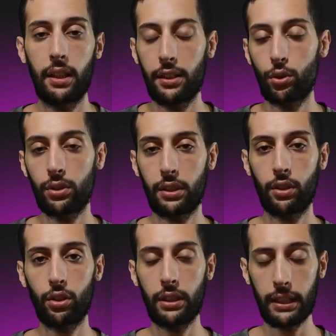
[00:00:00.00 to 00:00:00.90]
into
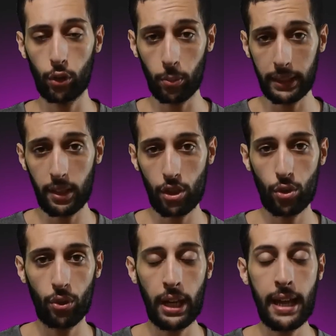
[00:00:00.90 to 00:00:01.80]
the
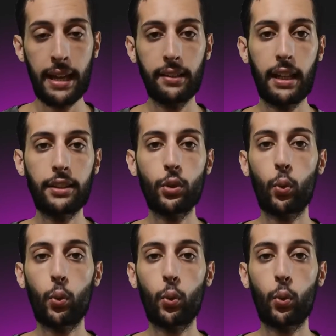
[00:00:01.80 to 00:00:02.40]
documentation that